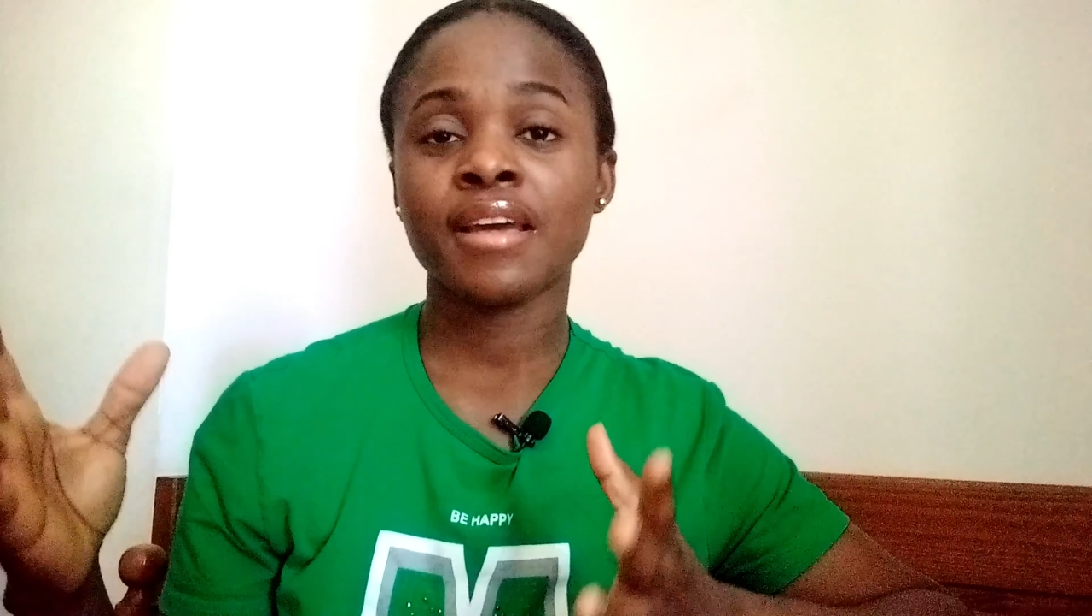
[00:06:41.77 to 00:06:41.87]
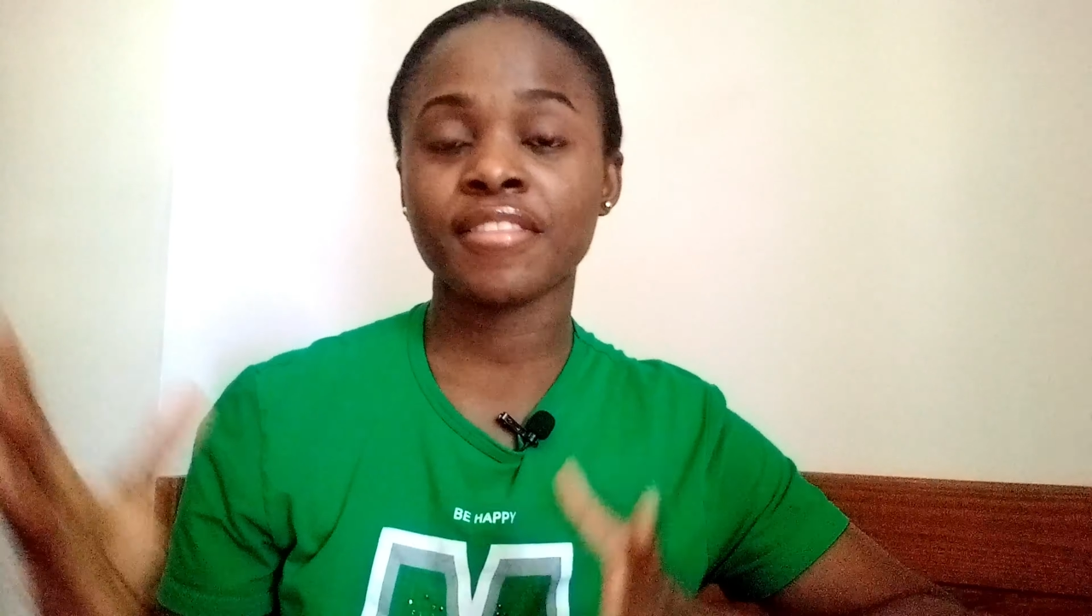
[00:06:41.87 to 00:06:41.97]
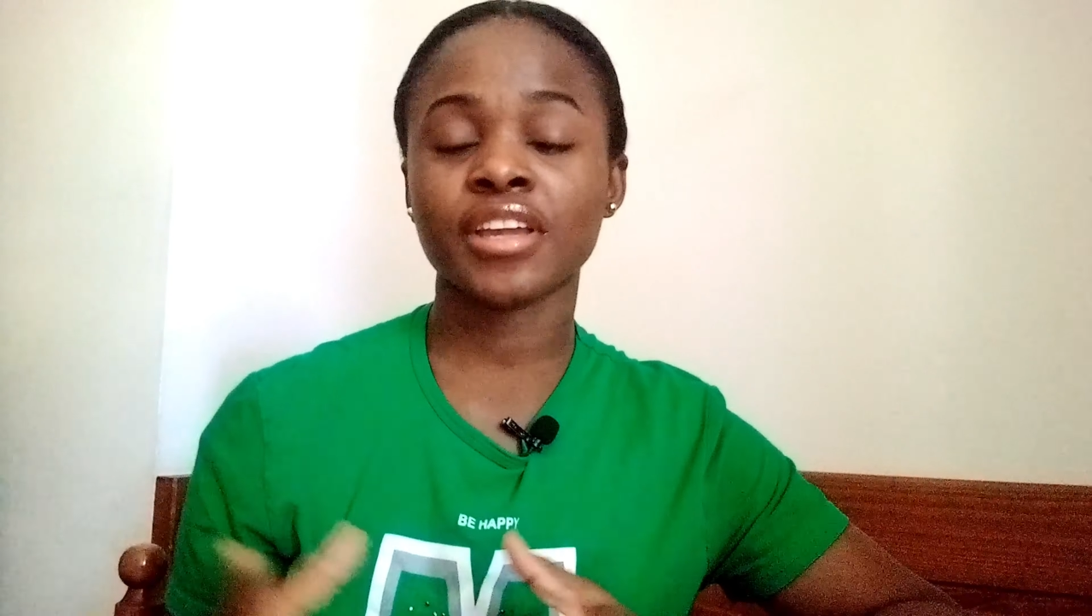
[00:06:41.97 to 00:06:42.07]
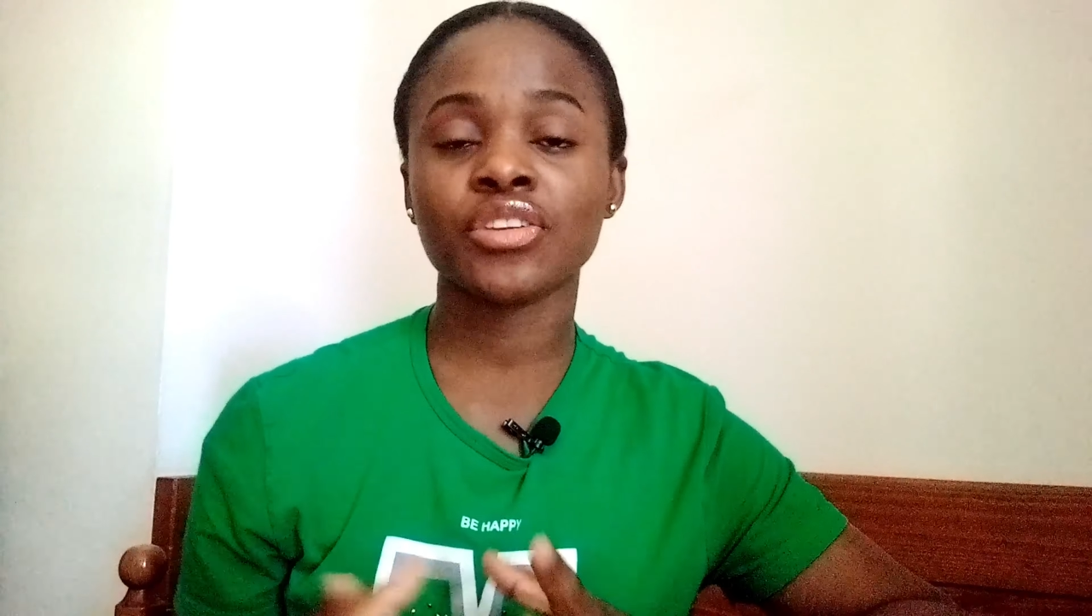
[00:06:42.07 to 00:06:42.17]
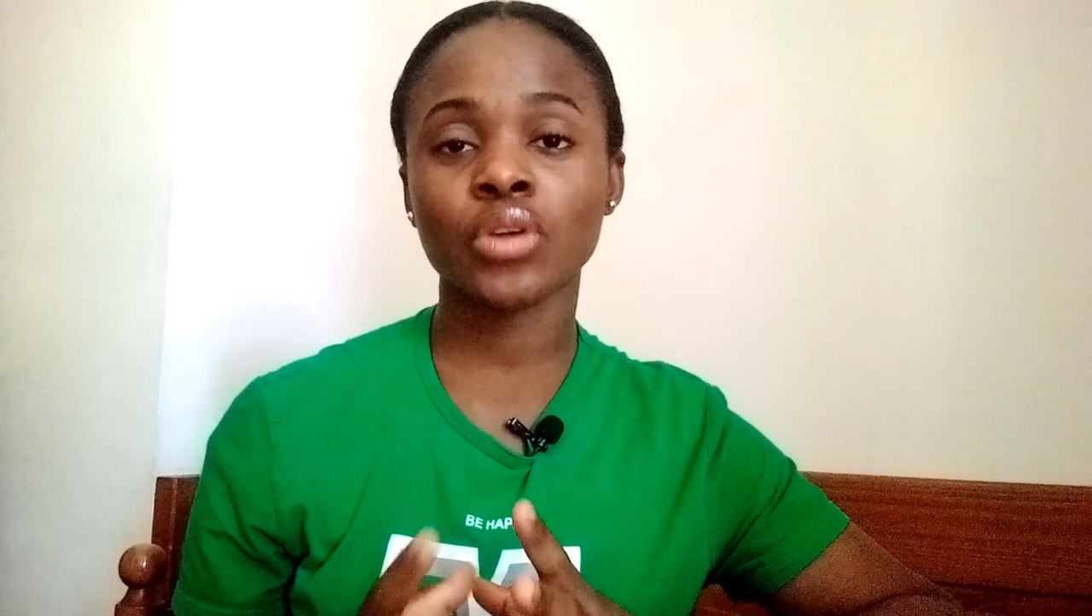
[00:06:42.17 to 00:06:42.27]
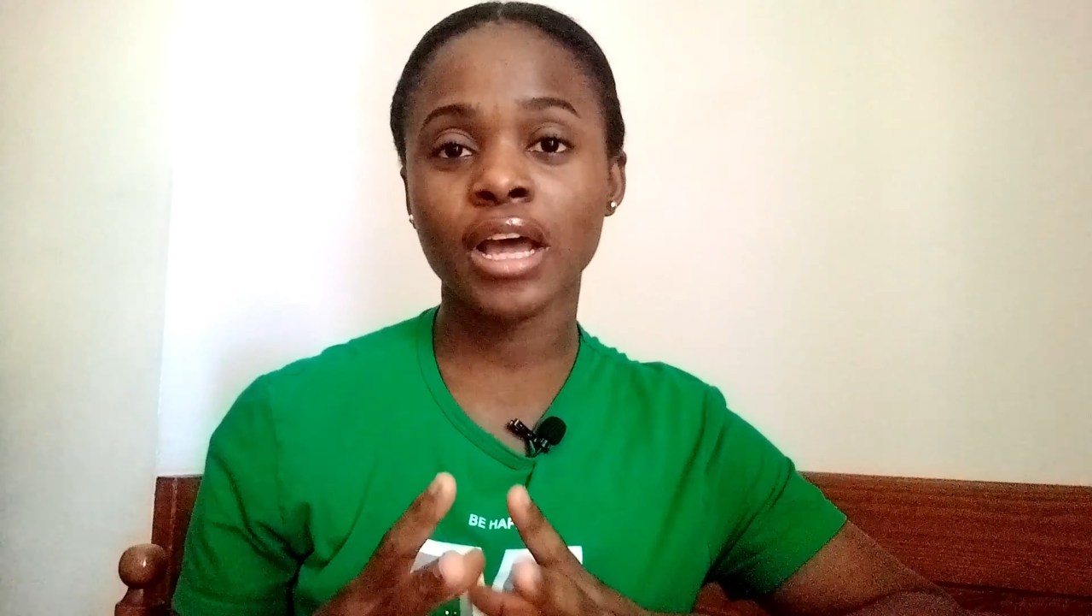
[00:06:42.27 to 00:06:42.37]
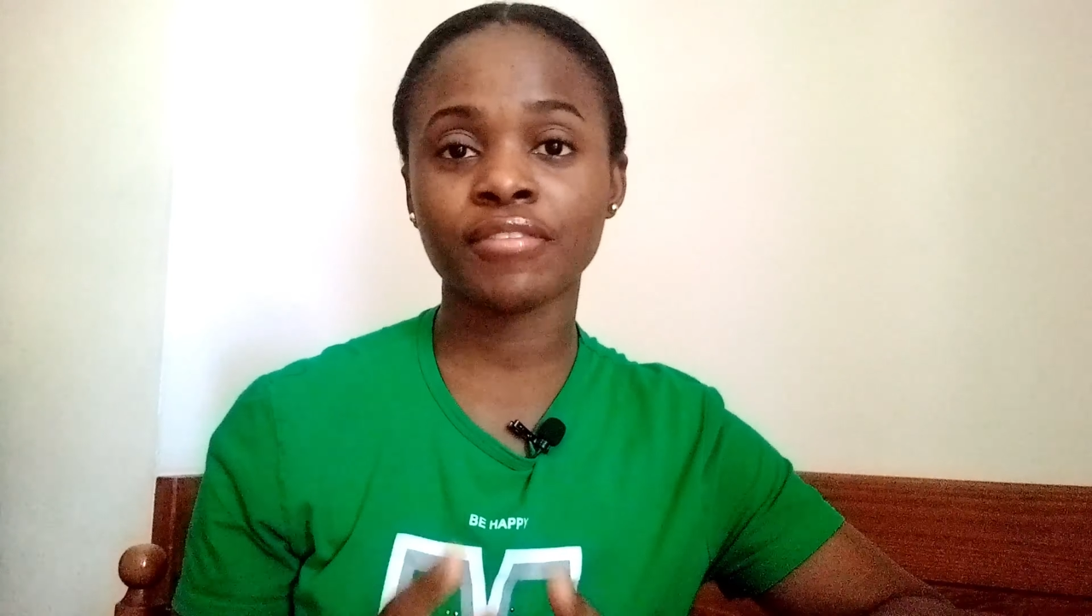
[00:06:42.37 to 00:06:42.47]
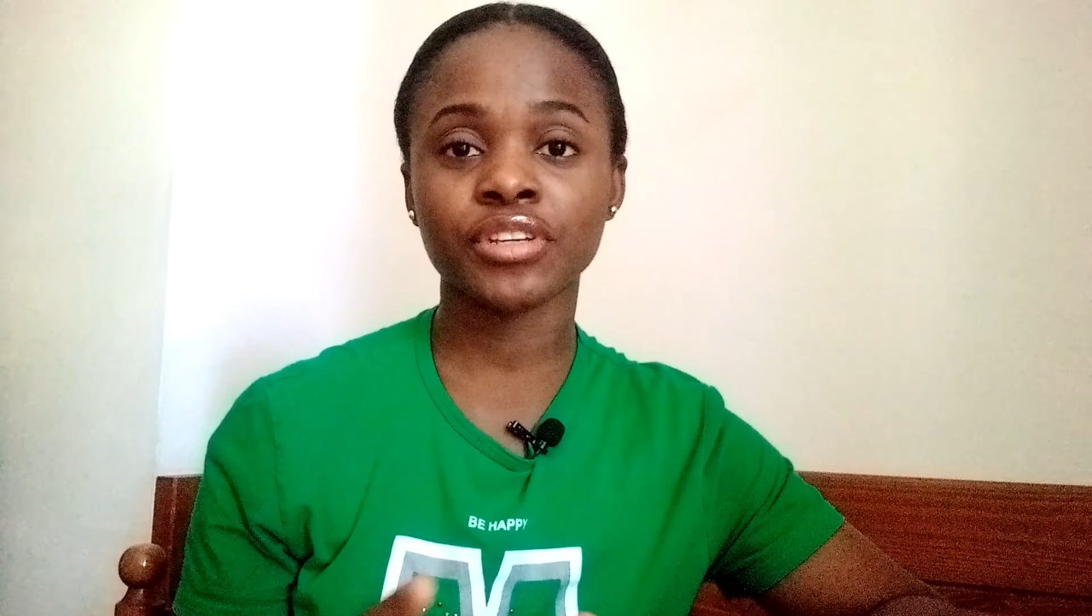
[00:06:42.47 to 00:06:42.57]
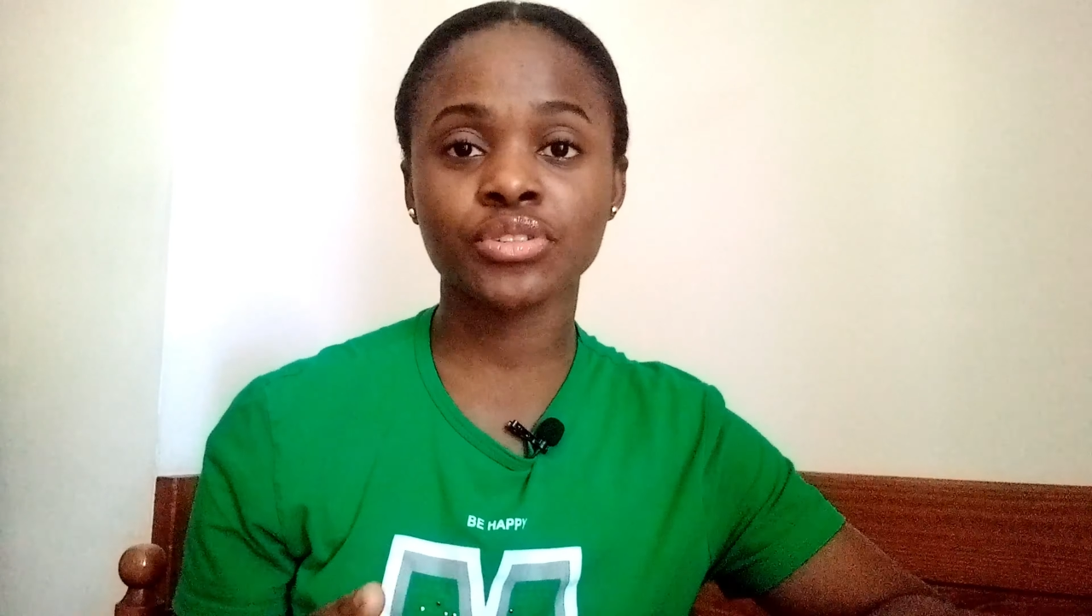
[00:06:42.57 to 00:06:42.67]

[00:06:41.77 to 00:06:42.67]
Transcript: Then you have the